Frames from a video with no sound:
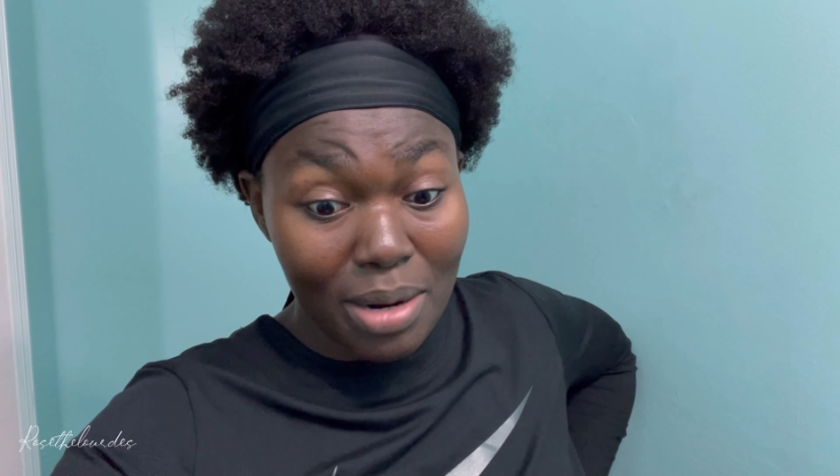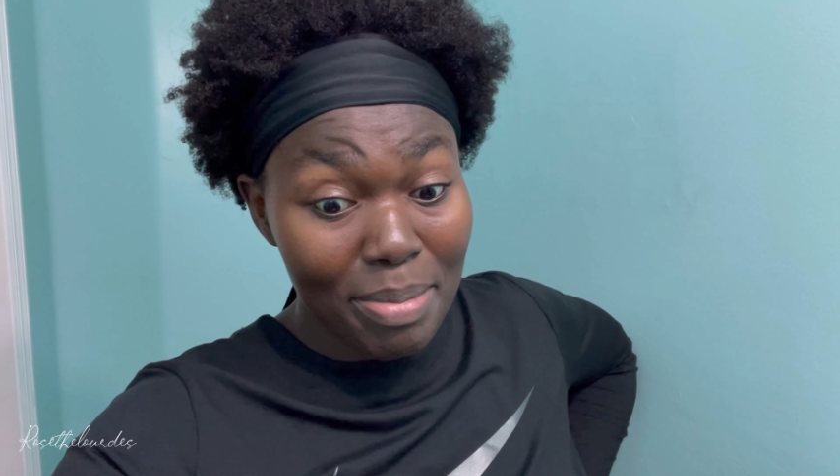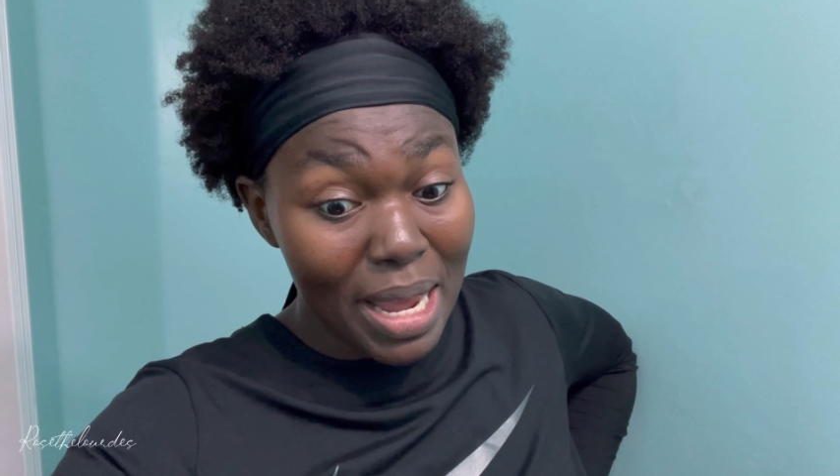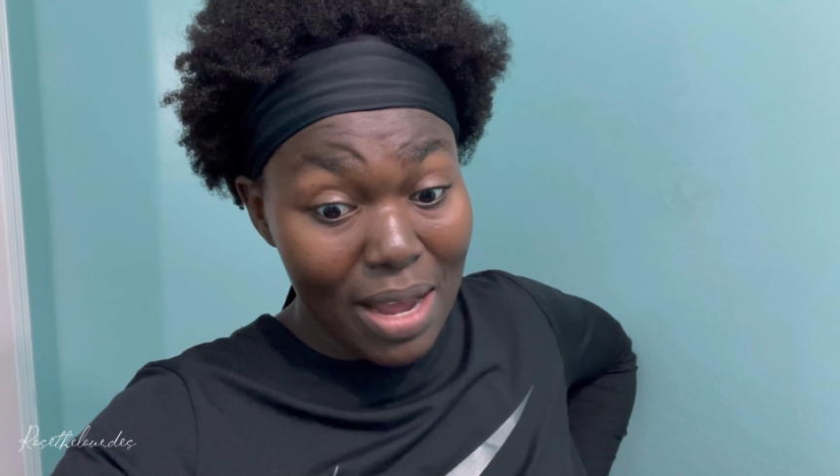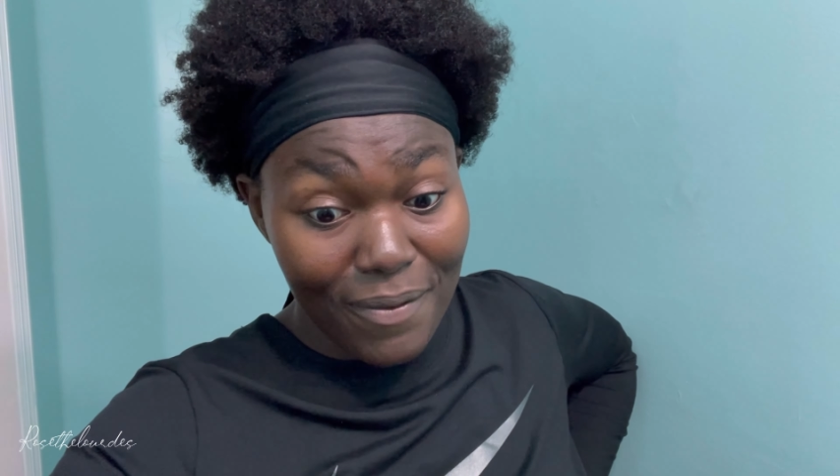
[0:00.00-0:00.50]

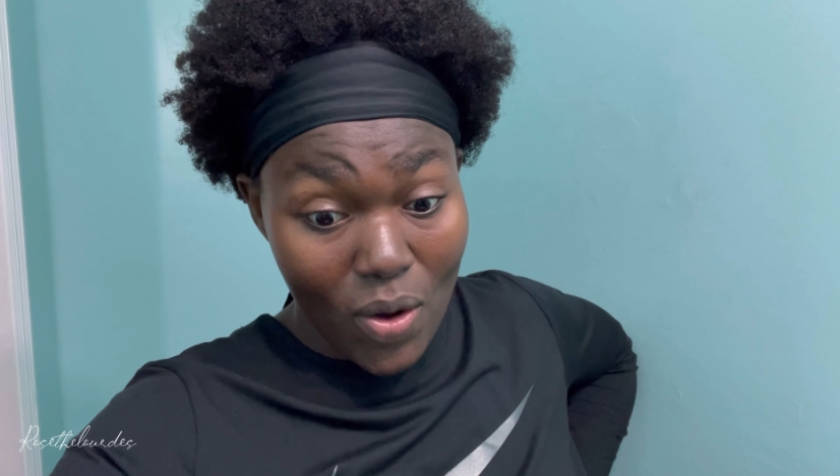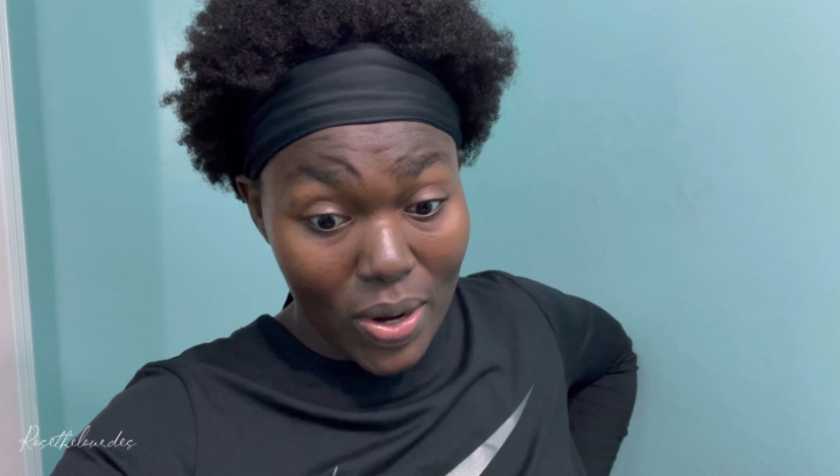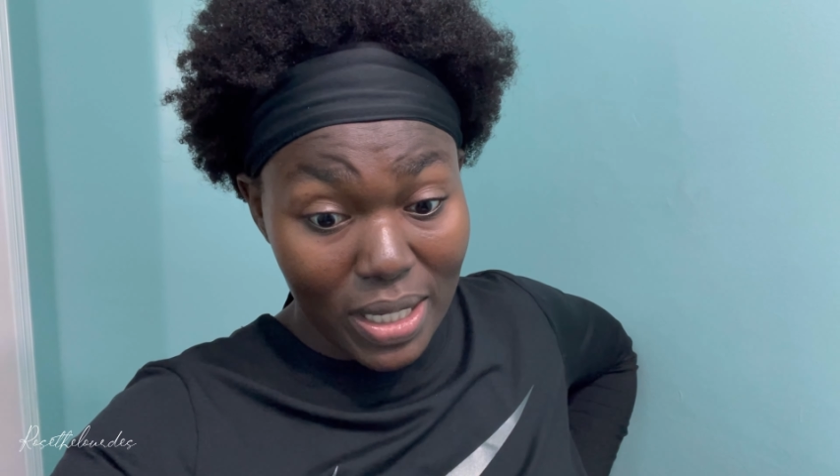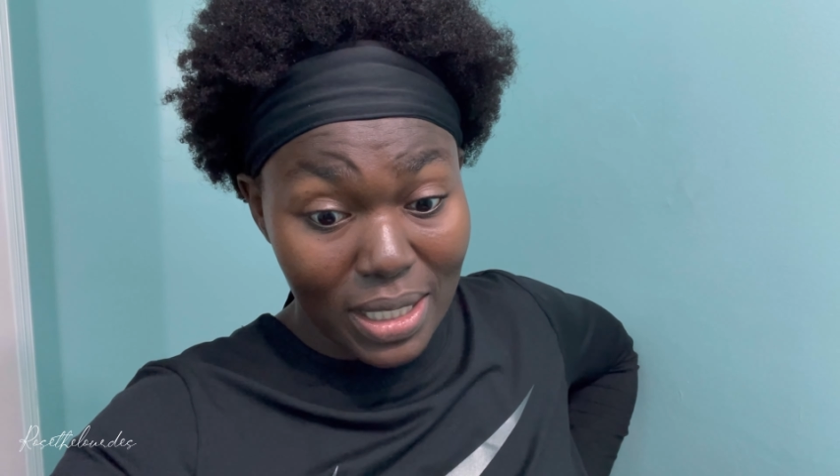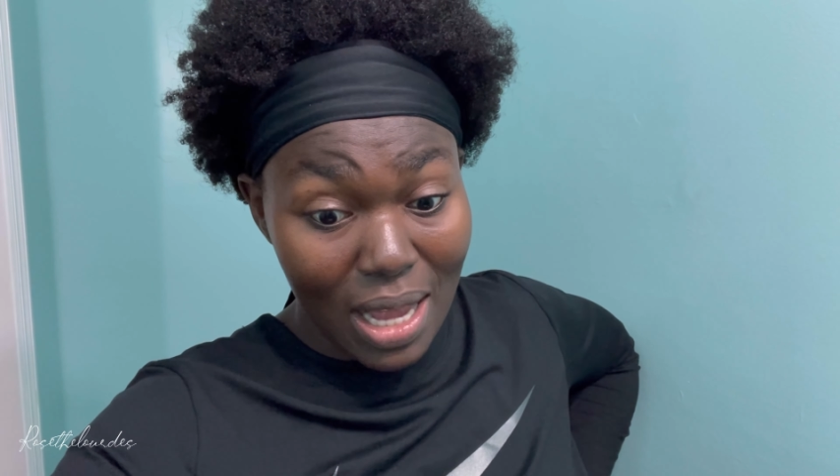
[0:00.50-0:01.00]
main
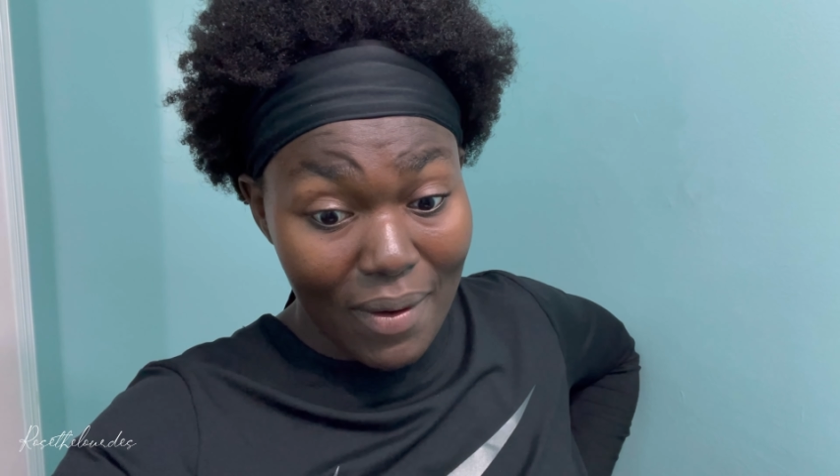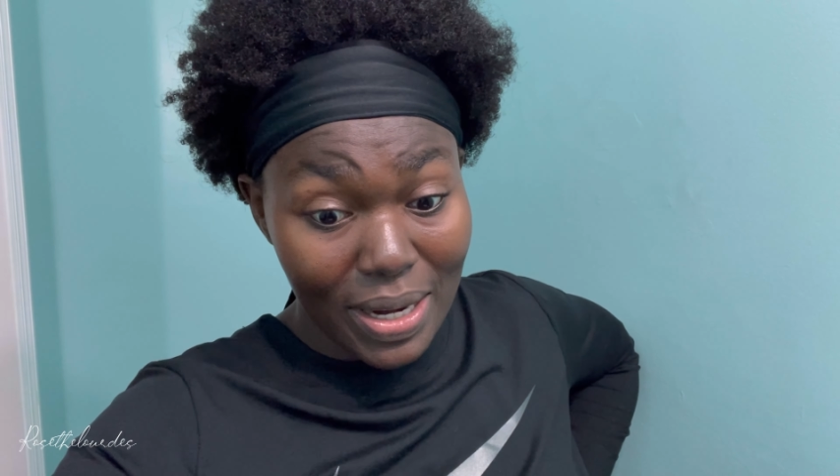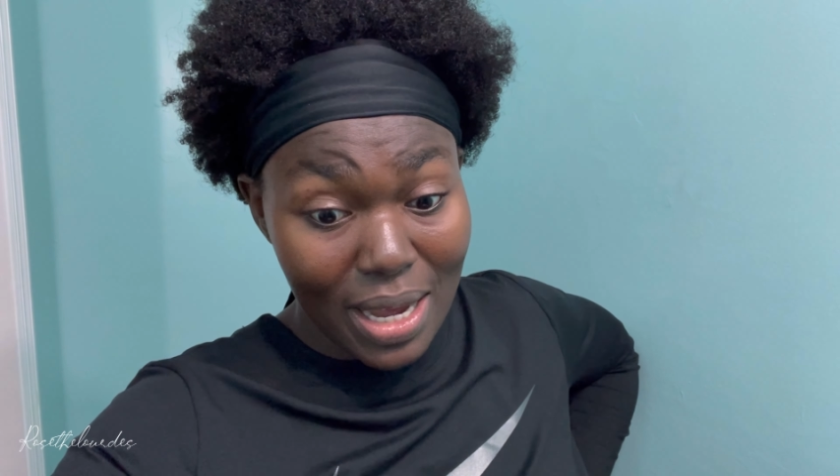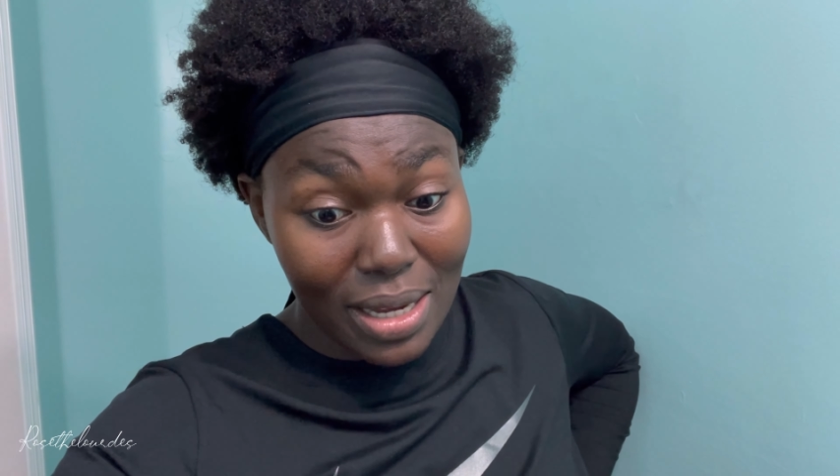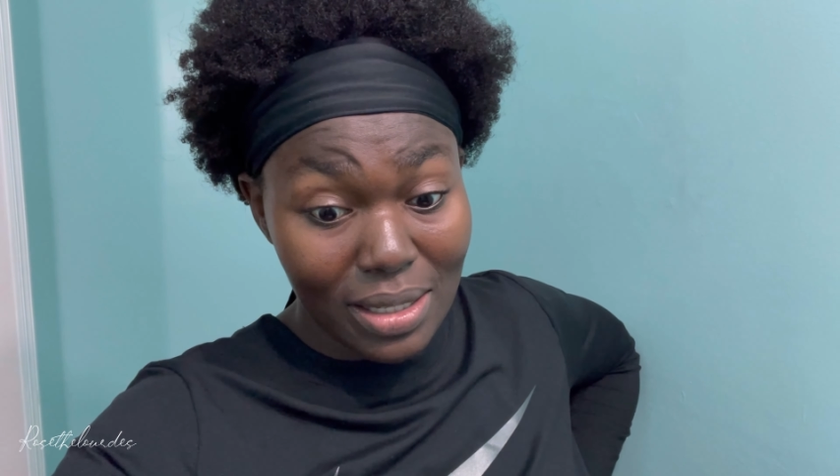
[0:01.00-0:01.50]
focus
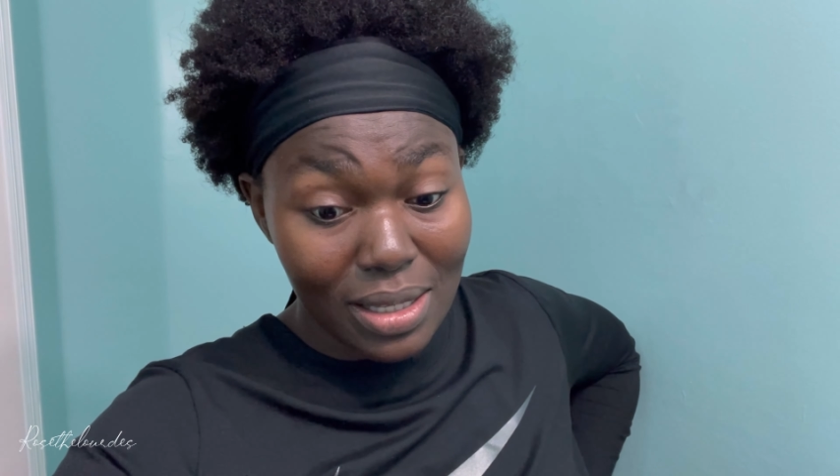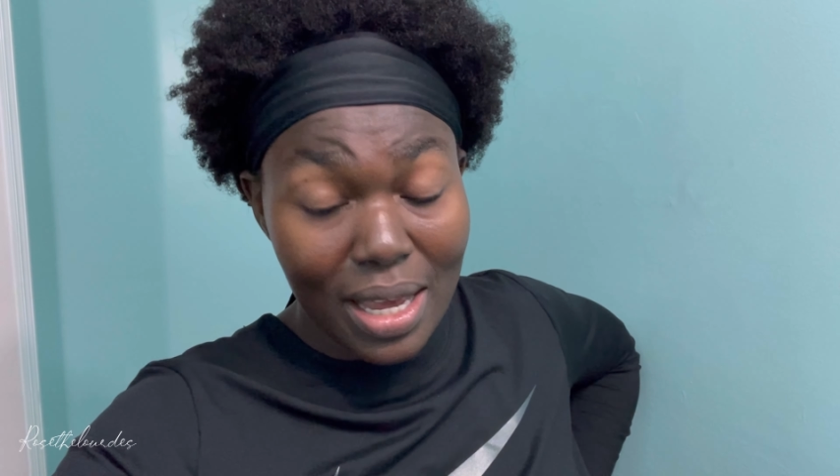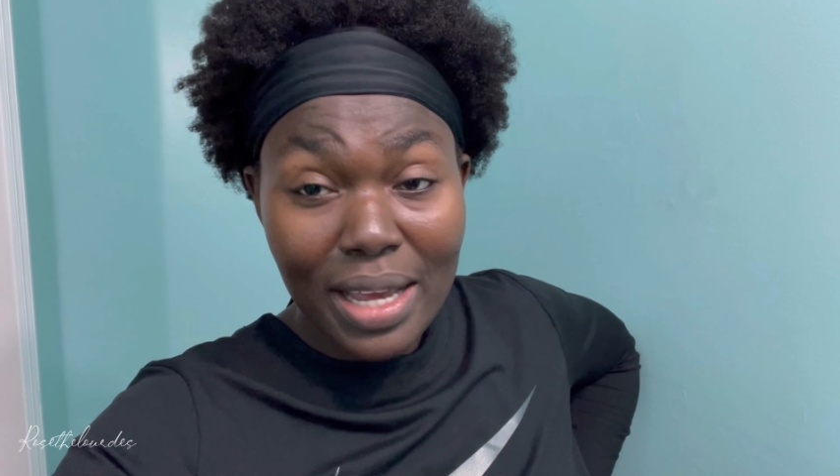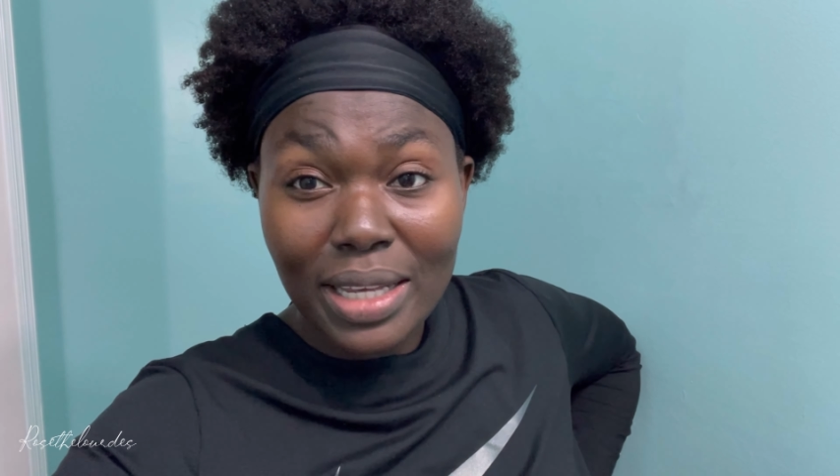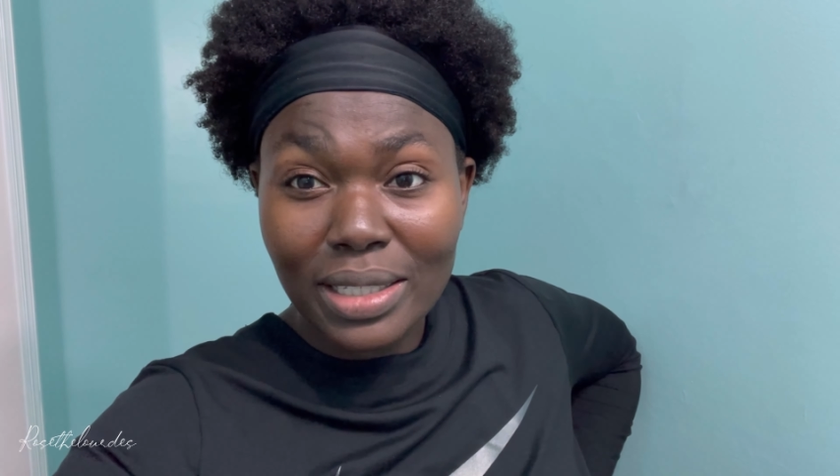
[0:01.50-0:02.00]
nowadays
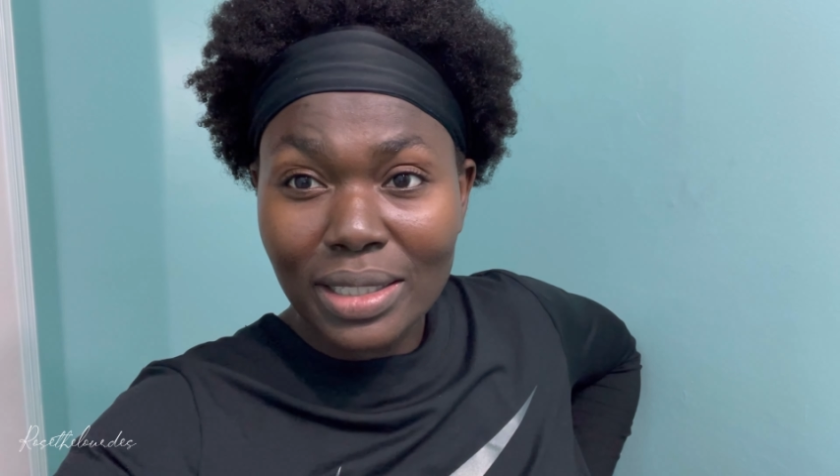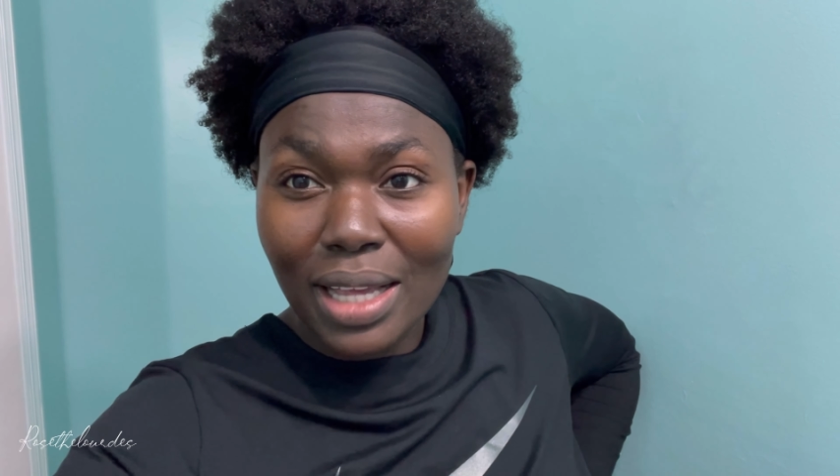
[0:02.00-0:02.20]
is the